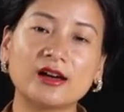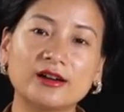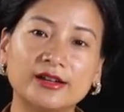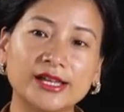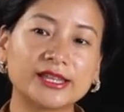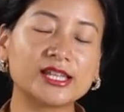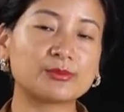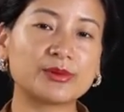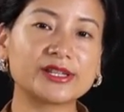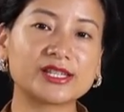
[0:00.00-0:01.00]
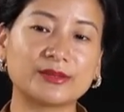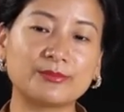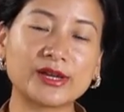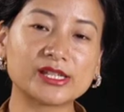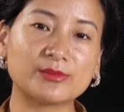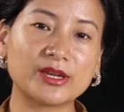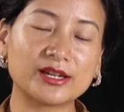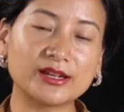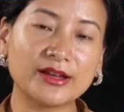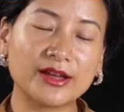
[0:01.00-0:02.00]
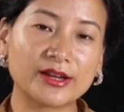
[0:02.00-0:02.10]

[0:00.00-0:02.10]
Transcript: uh, this person must be a